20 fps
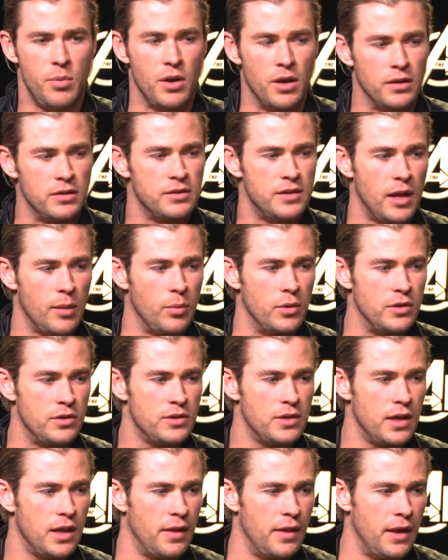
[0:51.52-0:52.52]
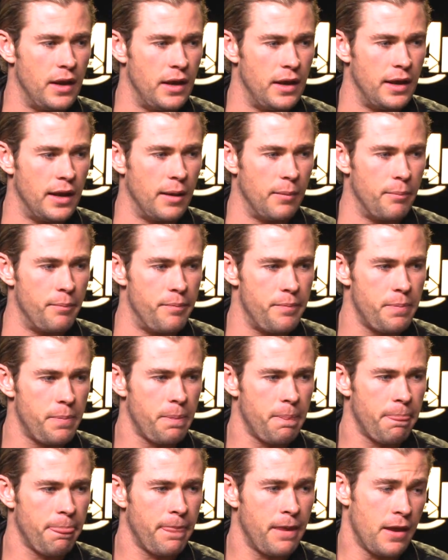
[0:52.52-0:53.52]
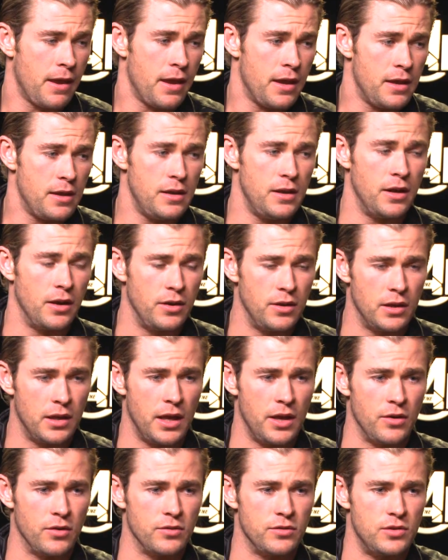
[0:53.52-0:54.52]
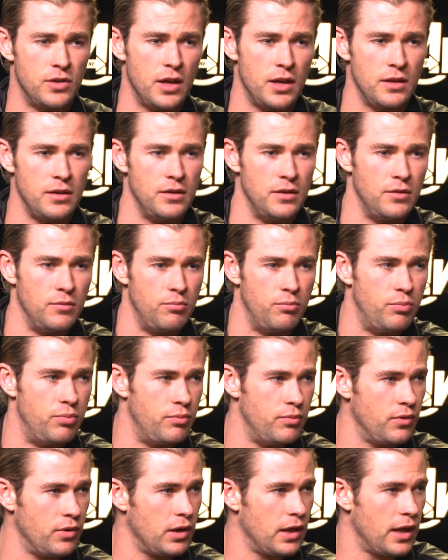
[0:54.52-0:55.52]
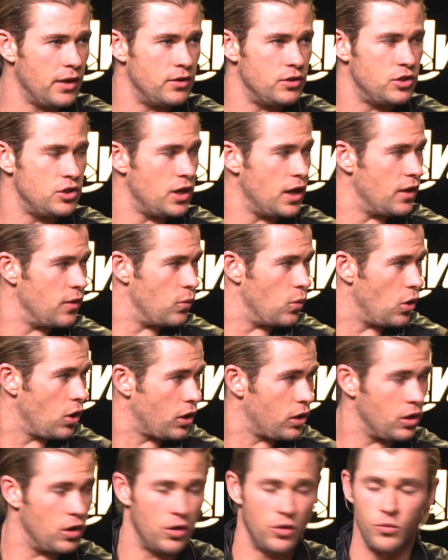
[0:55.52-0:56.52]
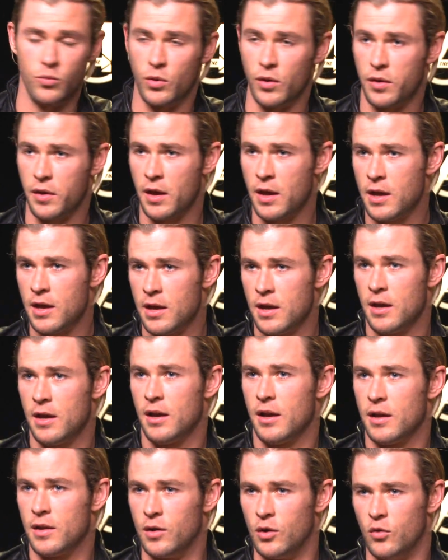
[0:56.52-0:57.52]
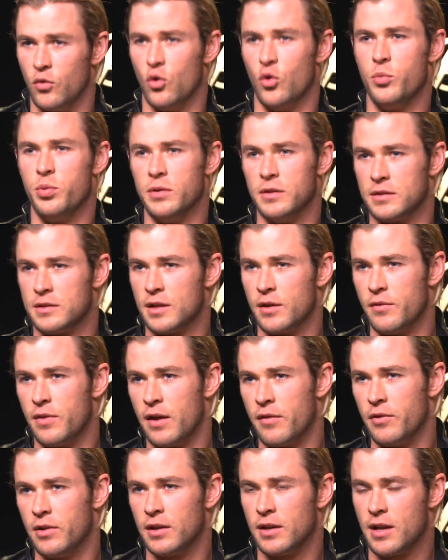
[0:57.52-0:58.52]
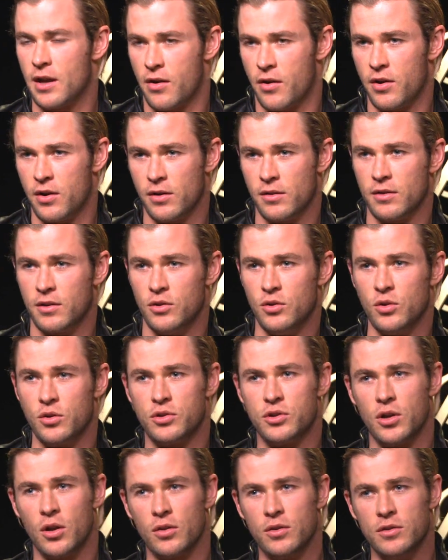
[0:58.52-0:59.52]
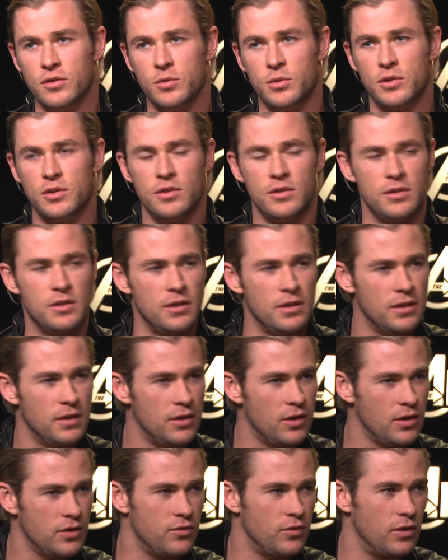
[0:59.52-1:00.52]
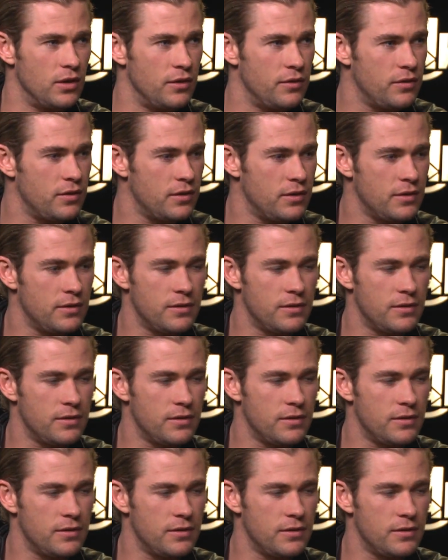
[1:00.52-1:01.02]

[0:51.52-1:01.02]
been established, and then you know, you land on set and you're allowed to share the workload with the group instead of having to carry it on your shoulders, which is a nice relief.